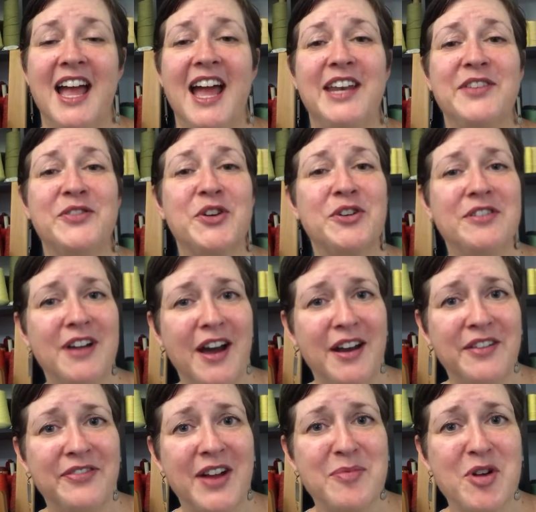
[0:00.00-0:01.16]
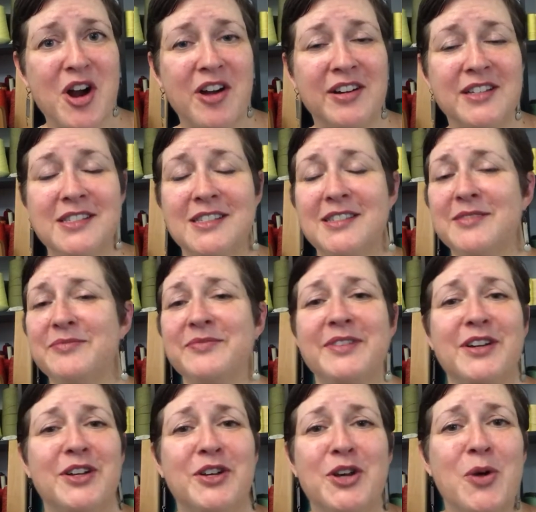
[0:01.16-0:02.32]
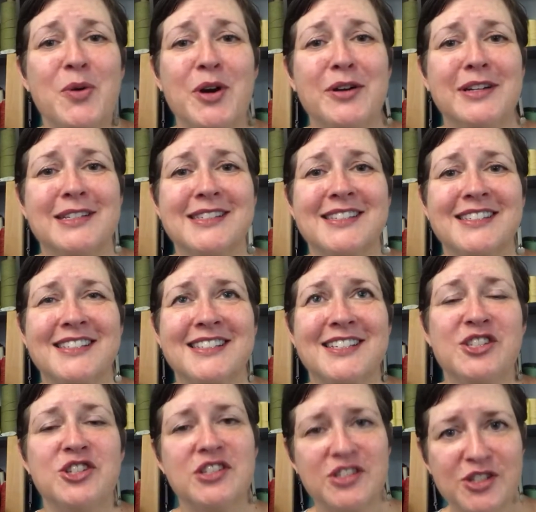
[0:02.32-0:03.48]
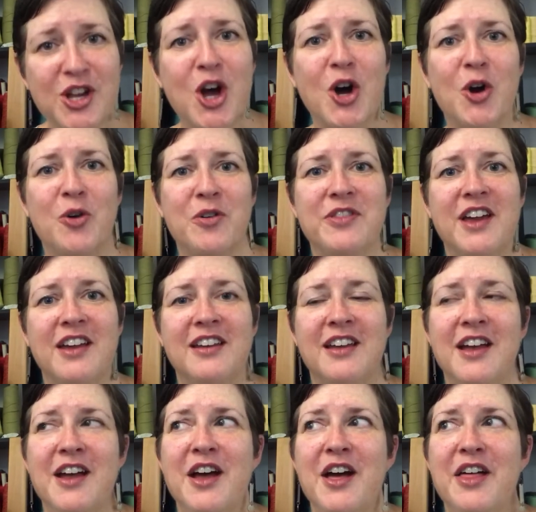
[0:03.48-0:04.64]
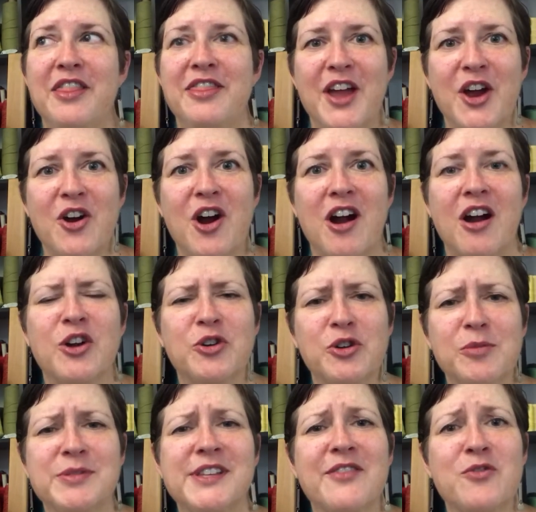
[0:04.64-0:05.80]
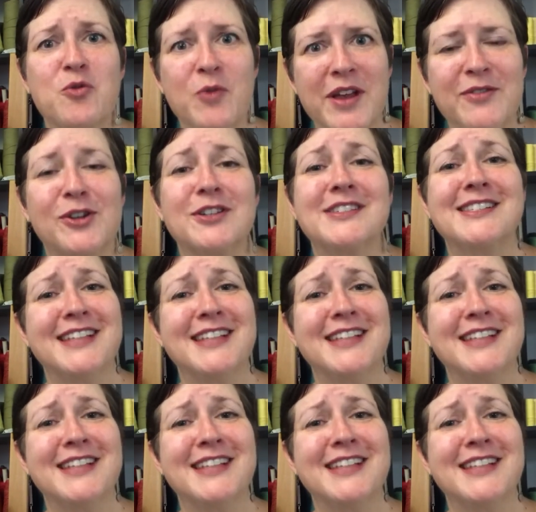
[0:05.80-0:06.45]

And if you're not a fiber artist, no worries. Just know that there are groups of weavers